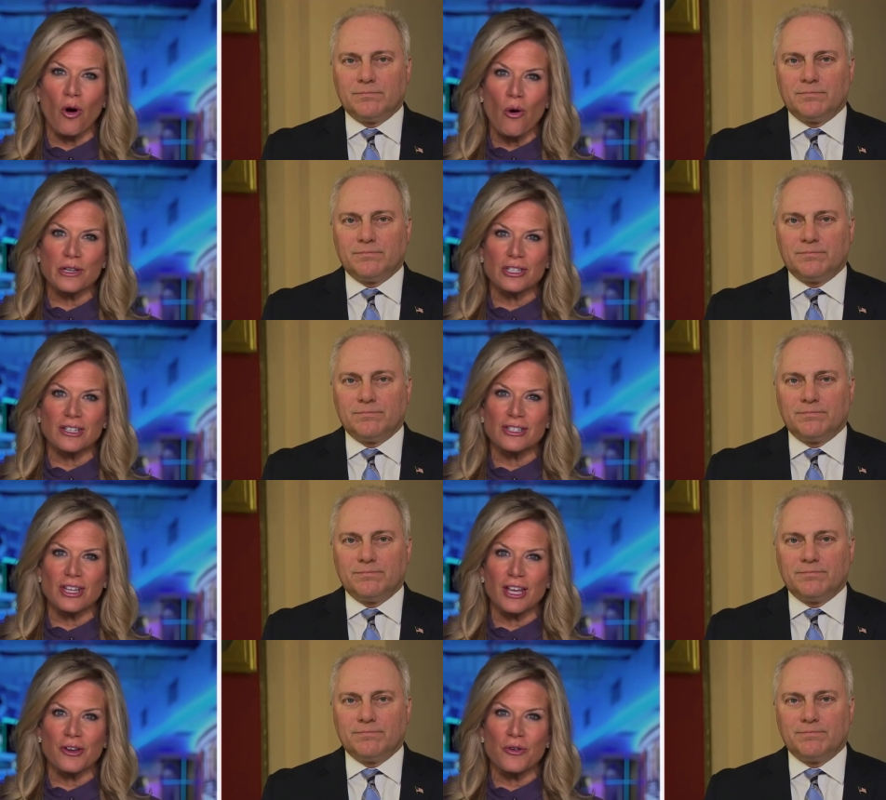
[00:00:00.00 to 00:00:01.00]
Speaker 1: always good to
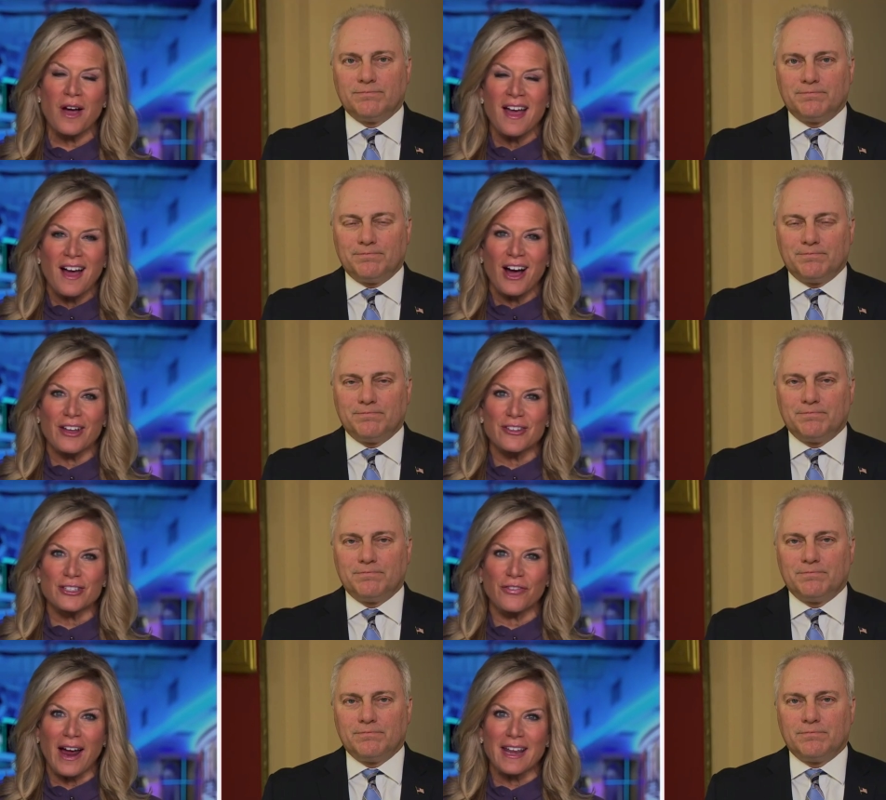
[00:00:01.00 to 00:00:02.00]
see you on
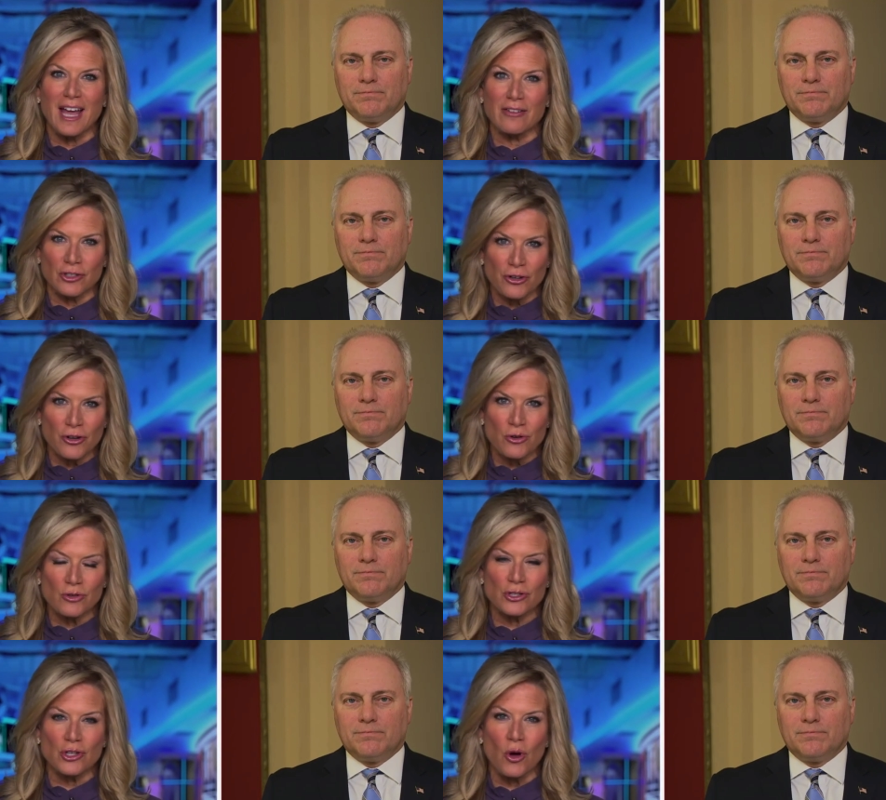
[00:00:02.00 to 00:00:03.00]
this Friday
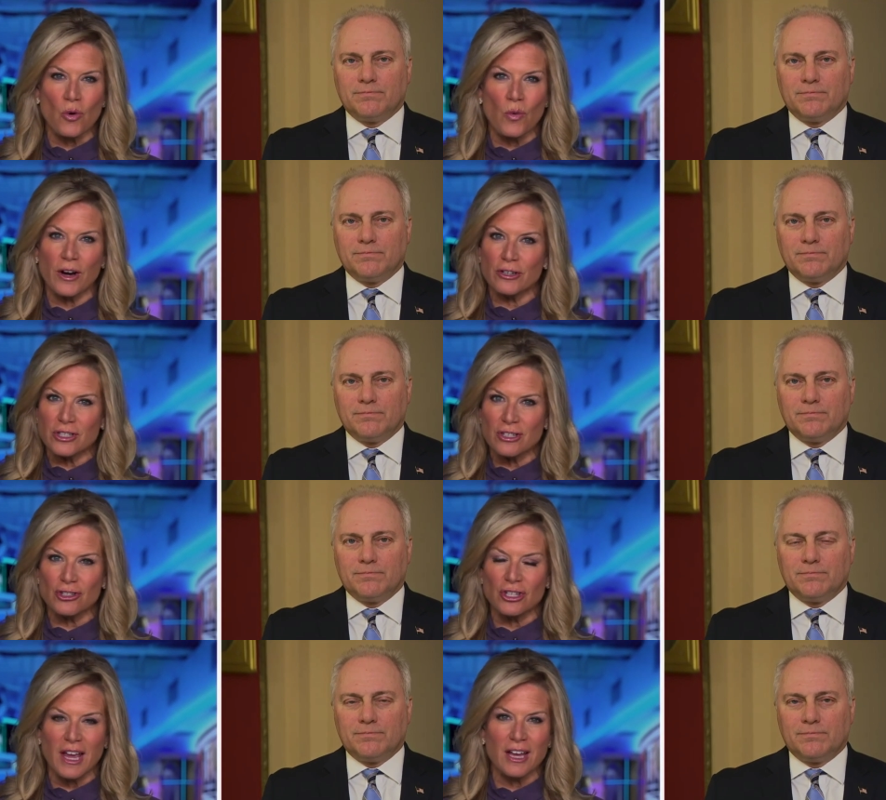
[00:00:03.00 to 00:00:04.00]
afternoon. So, where does this
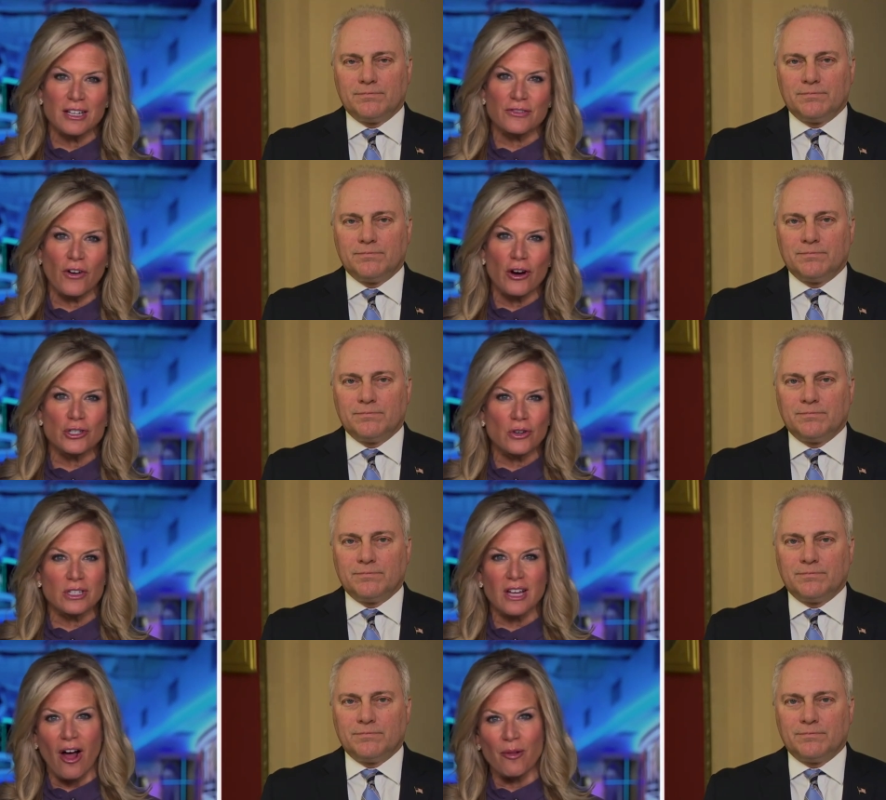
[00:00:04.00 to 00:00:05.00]
stand as far as you
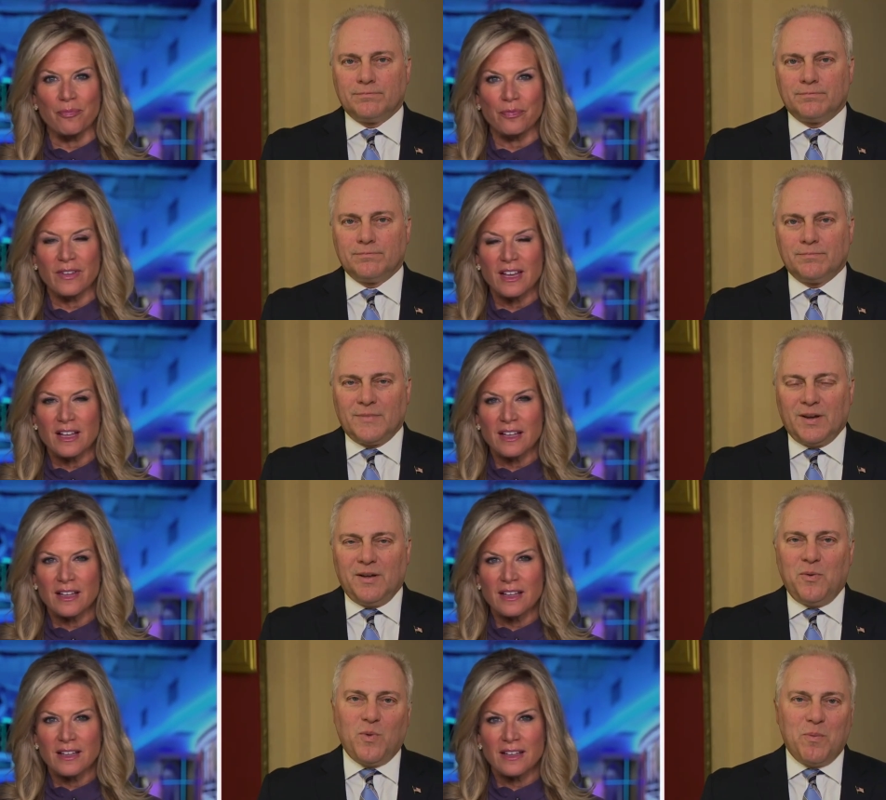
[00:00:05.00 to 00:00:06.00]
can tell?
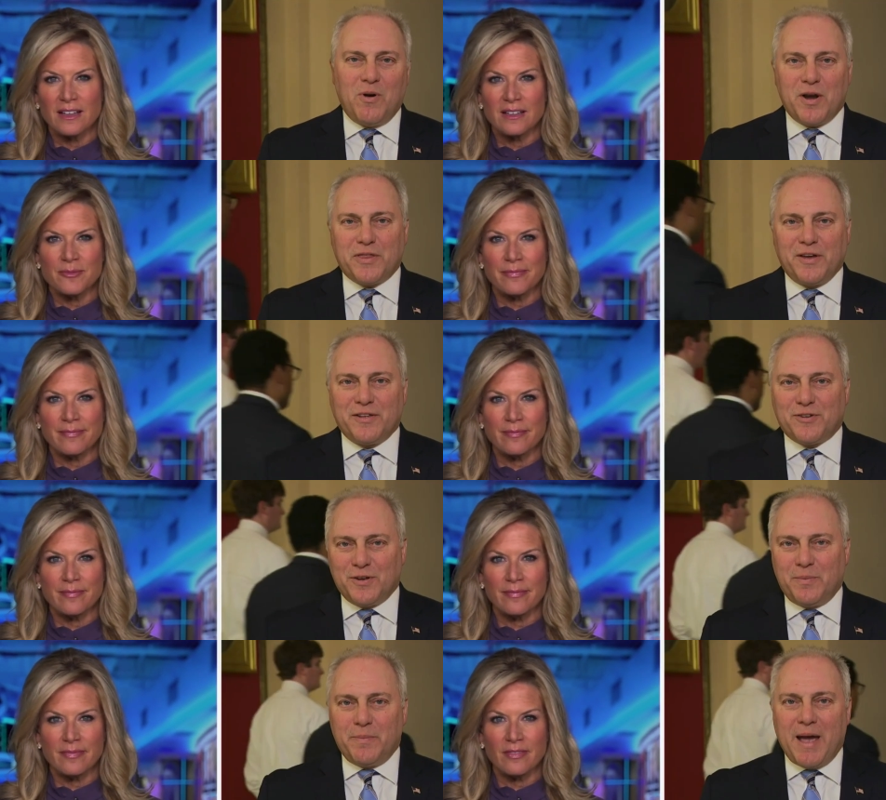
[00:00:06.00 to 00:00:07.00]
Speaker 2: Well, Martha, it's
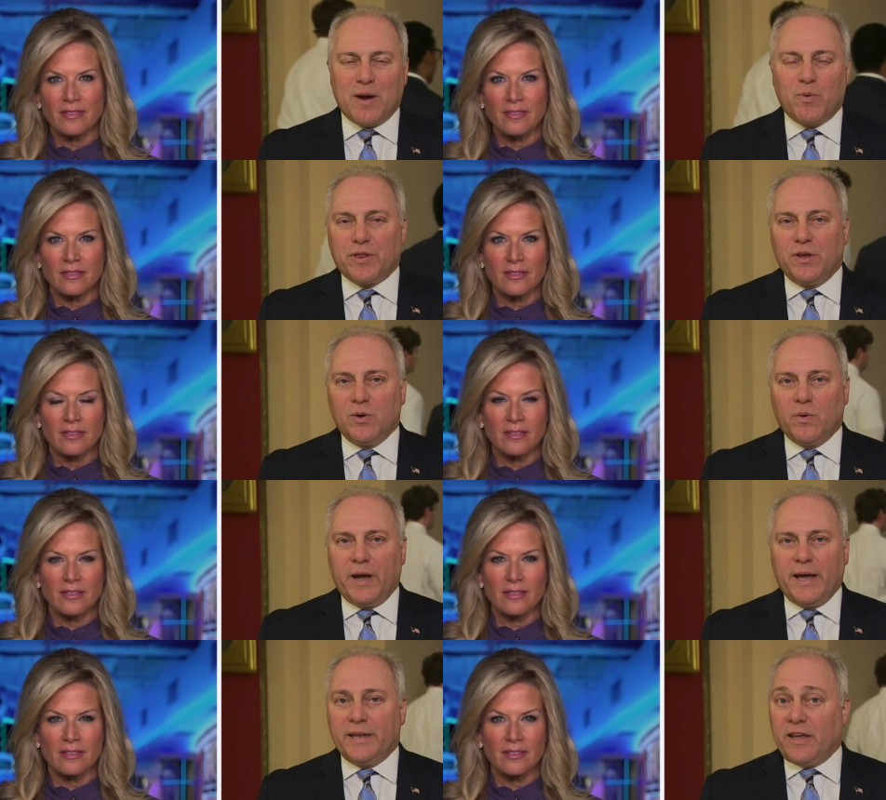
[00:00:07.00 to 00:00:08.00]
good to be back with you.
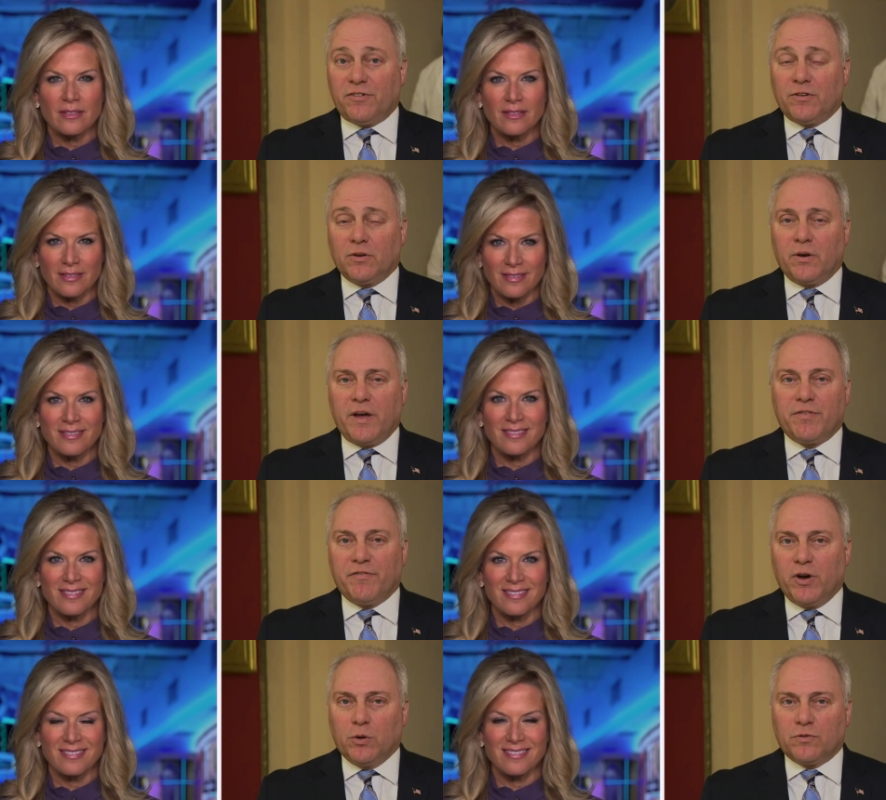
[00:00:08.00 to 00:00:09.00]
And they still don't have the
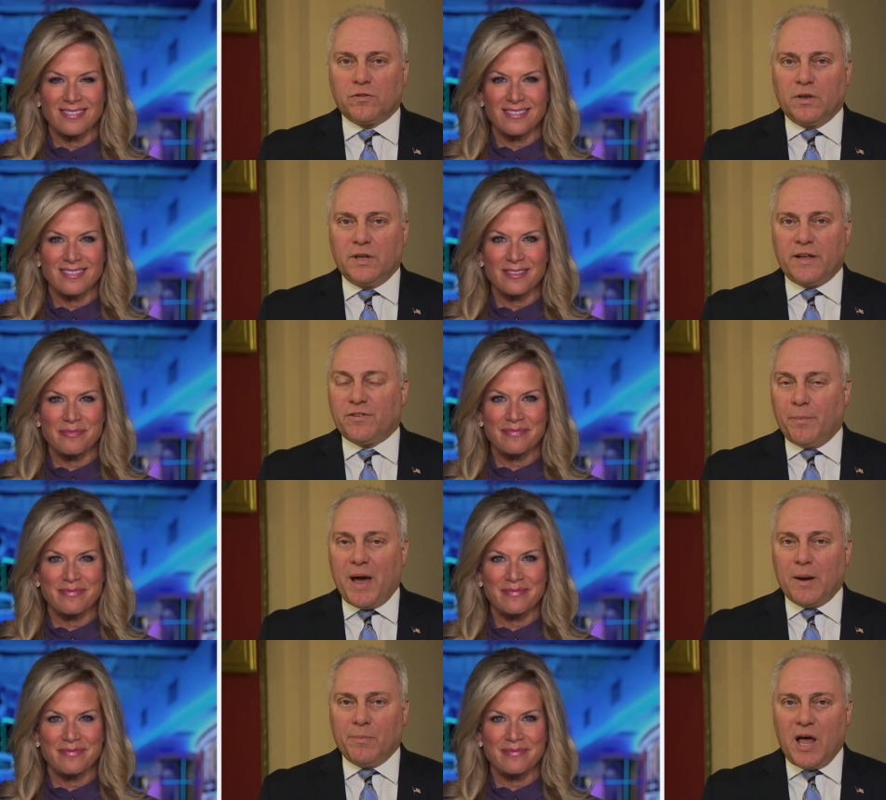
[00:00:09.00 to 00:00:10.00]
votes. And that's the
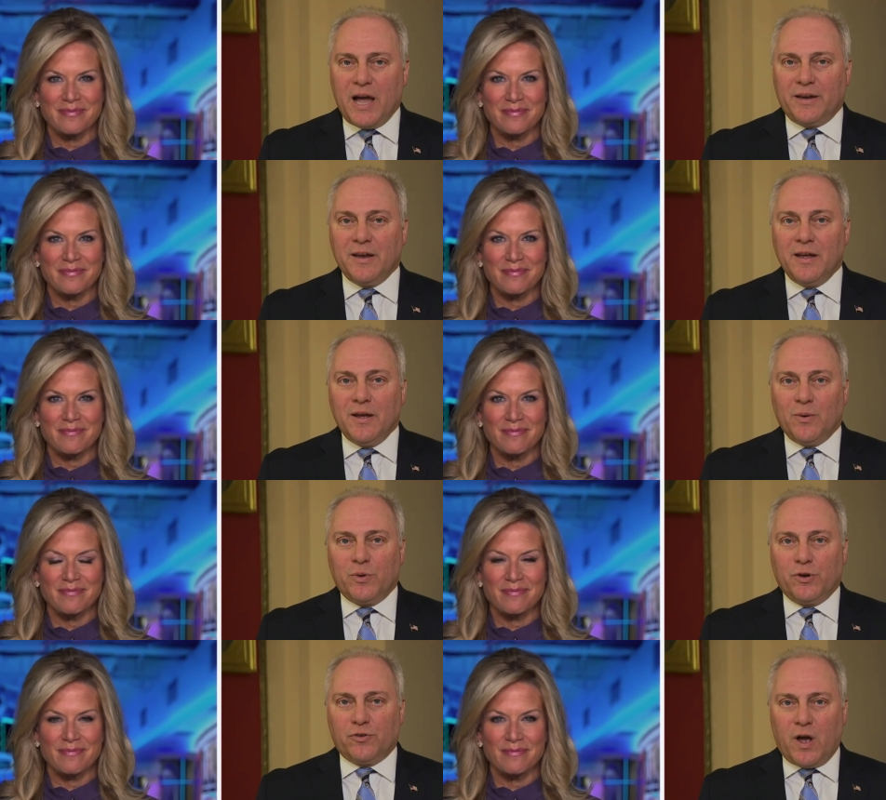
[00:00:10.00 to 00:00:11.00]
bottom line.
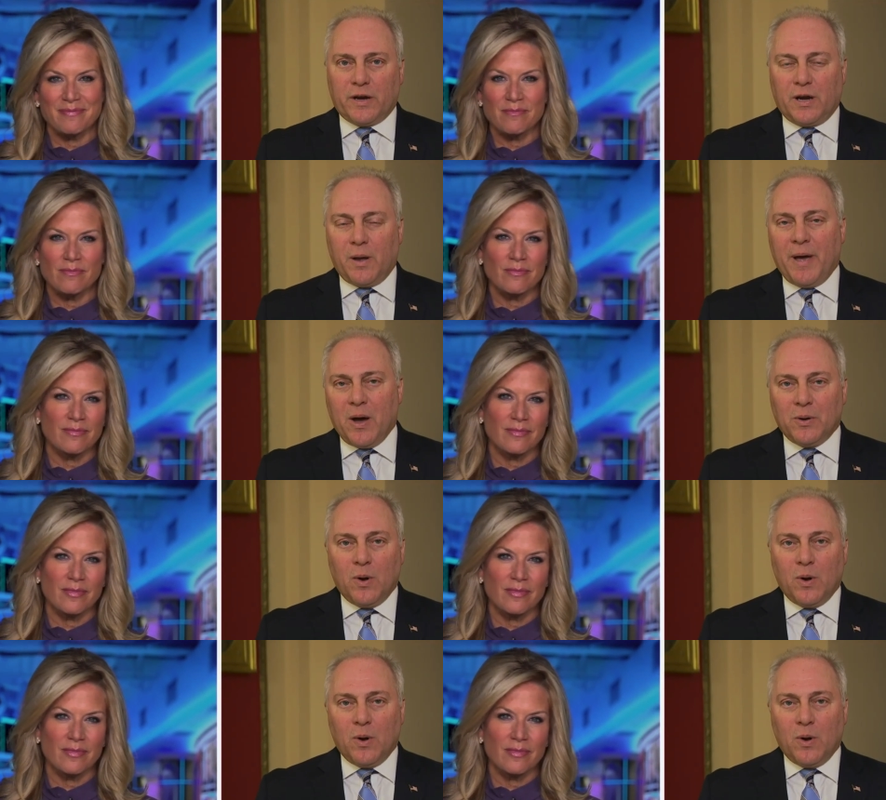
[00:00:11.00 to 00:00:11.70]
When you're talking about